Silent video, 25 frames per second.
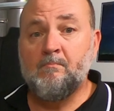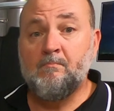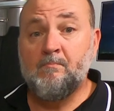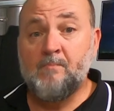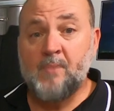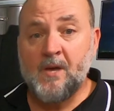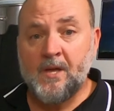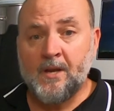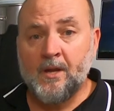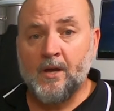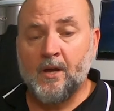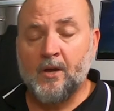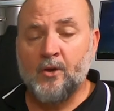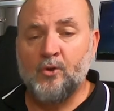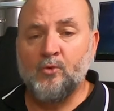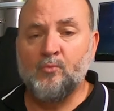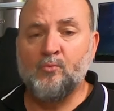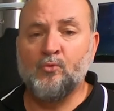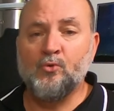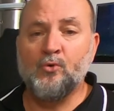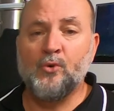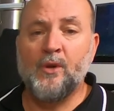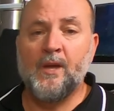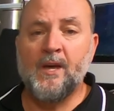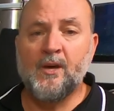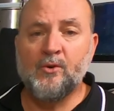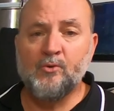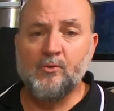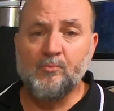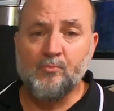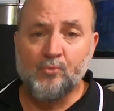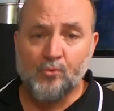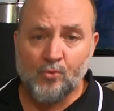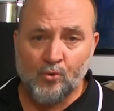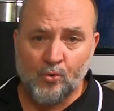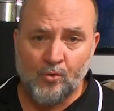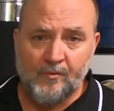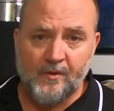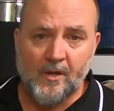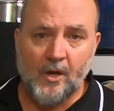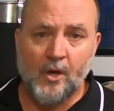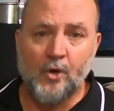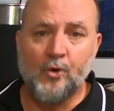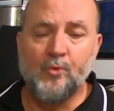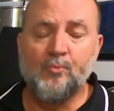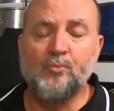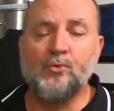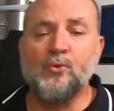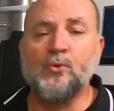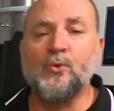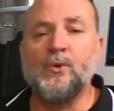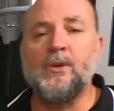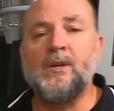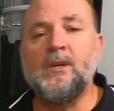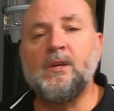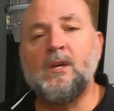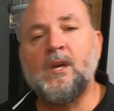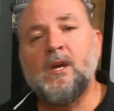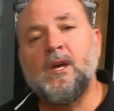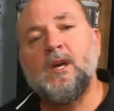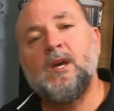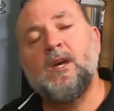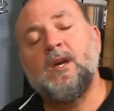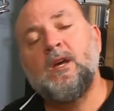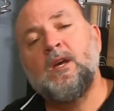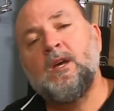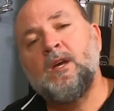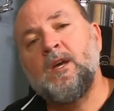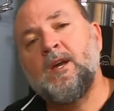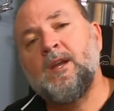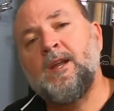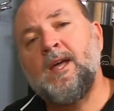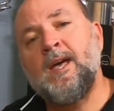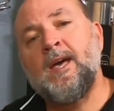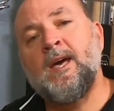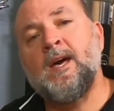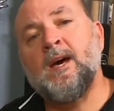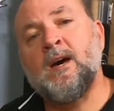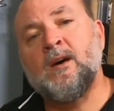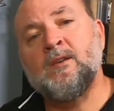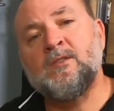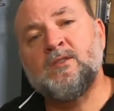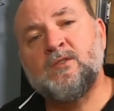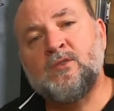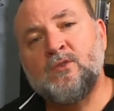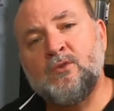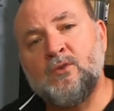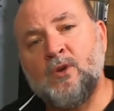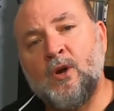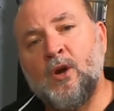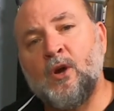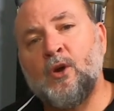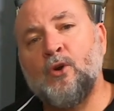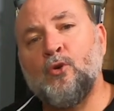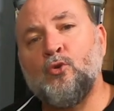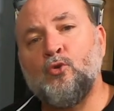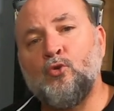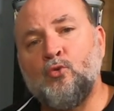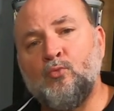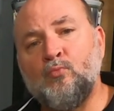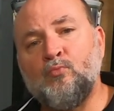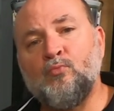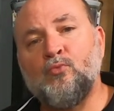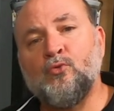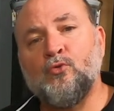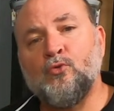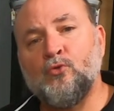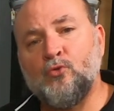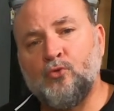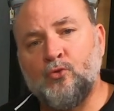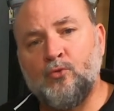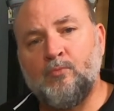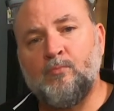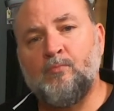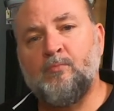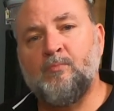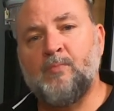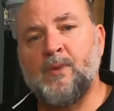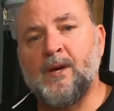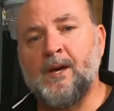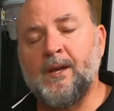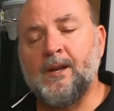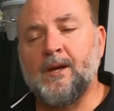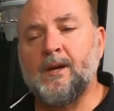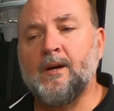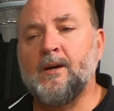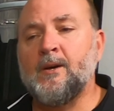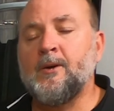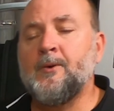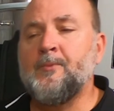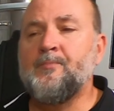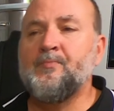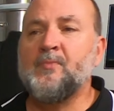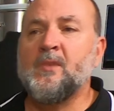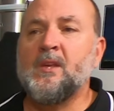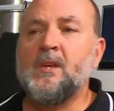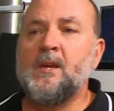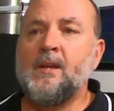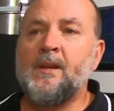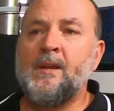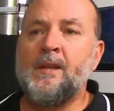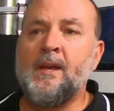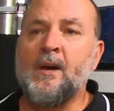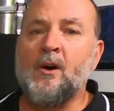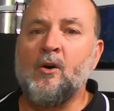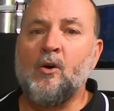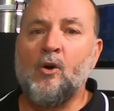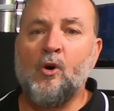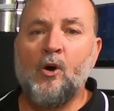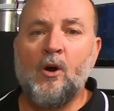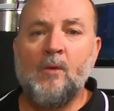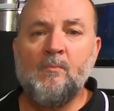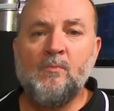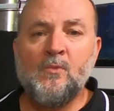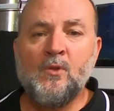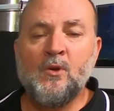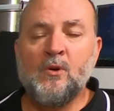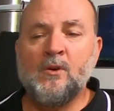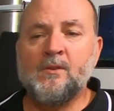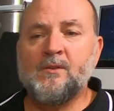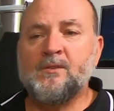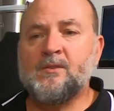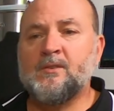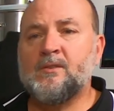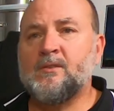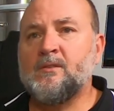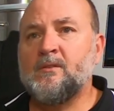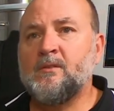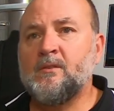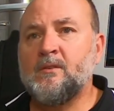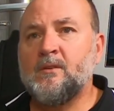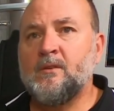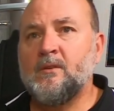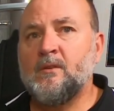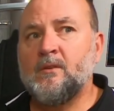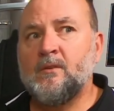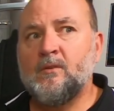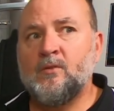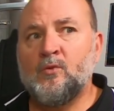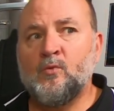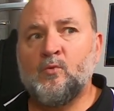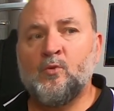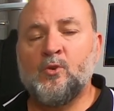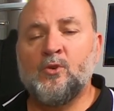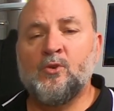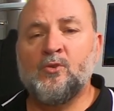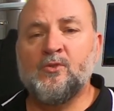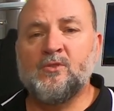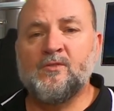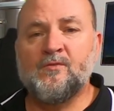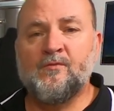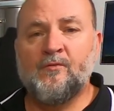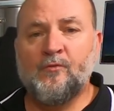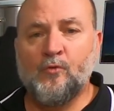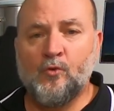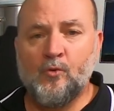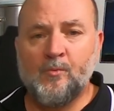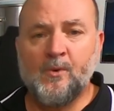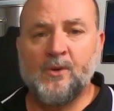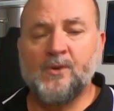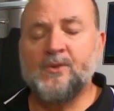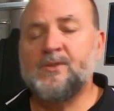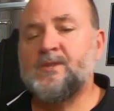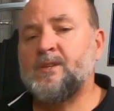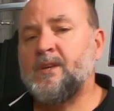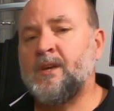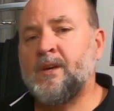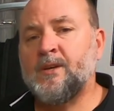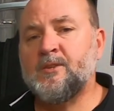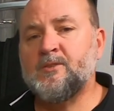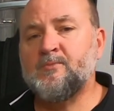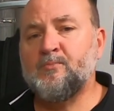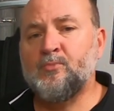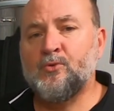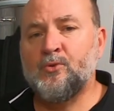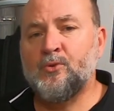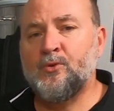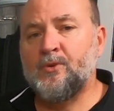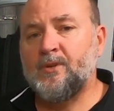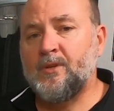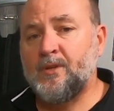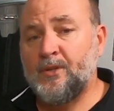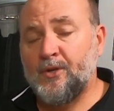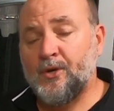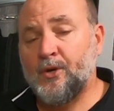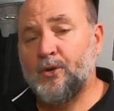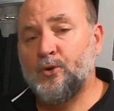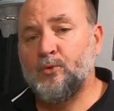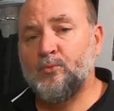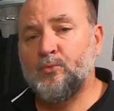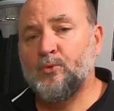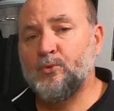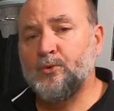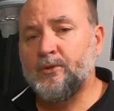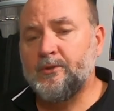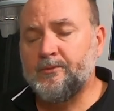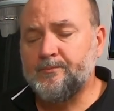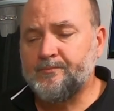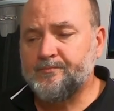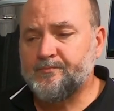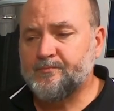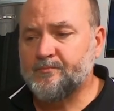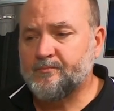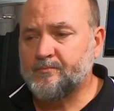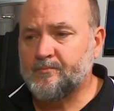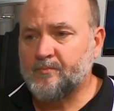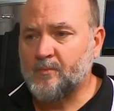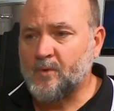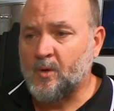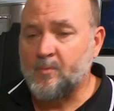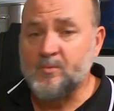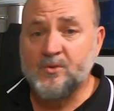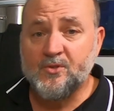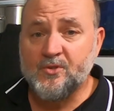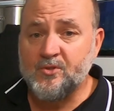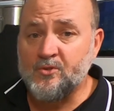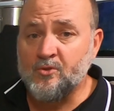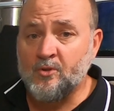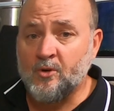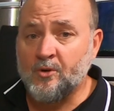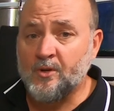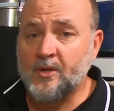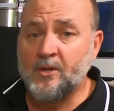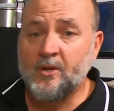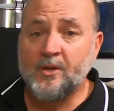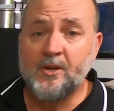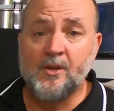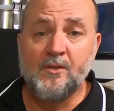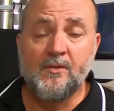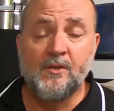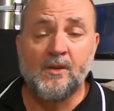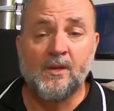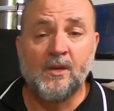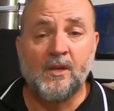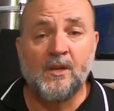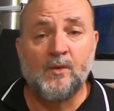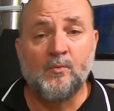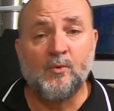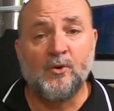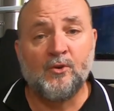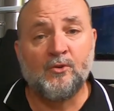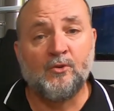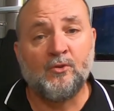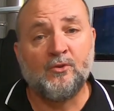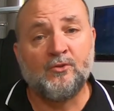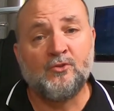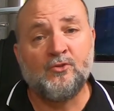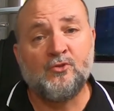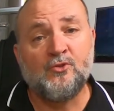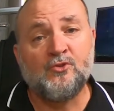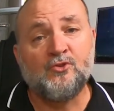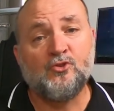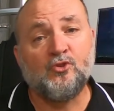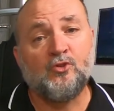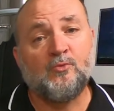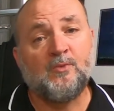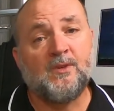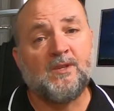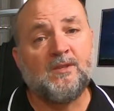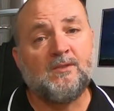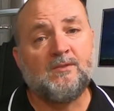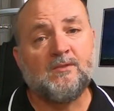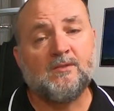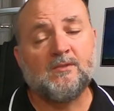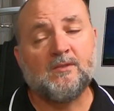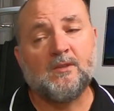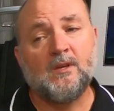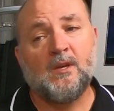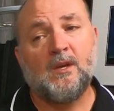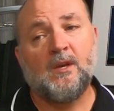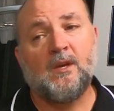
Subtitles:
better homebrew, how to improve your homebrewing, and how to homebrew better. Now, I'm not the world's foremost expert in homebrewing. I'm just not. And I don't think anyone on YouTube is.